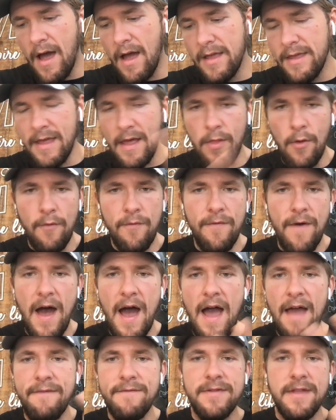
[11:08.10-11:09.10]
yellow
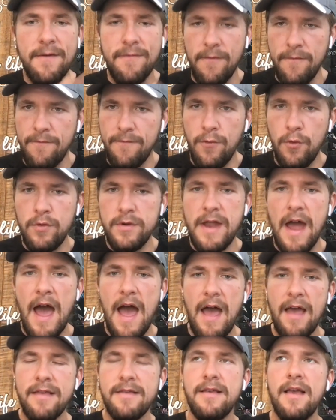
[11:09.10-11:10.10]
5, different food
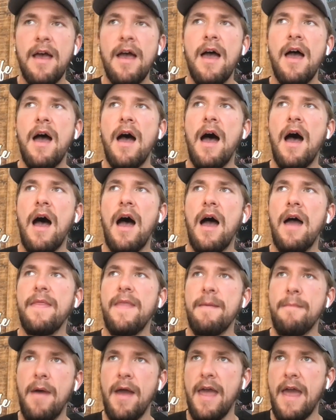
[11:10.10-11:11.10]
dyes.
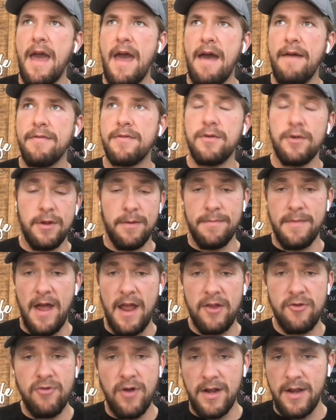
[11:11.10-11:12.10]
They might have sodium
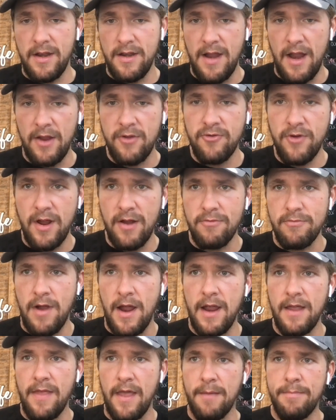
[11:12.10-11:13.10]
nitrite and nitrate,
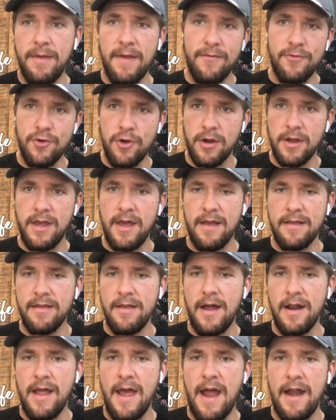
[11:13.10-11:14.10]
right? Like beef jerky has a
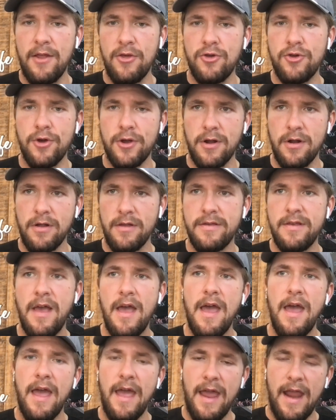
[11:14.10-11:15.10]
lot of added sugars,
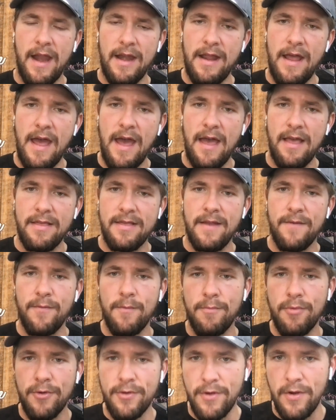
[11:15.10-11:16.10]
and it has
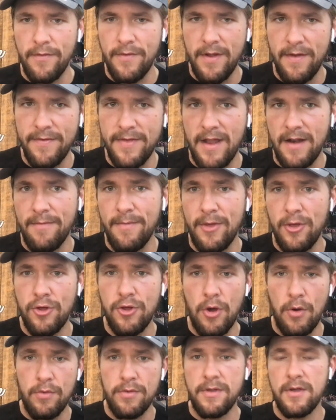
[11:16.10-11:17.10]
different preservatives that have been
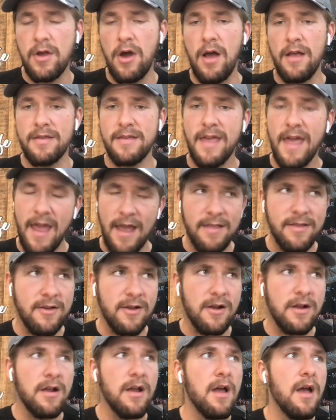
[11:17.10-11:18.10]
shown to cause
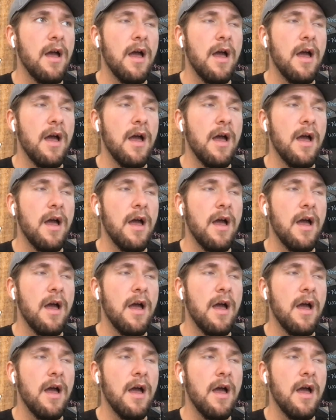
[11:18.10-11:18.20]
cancer.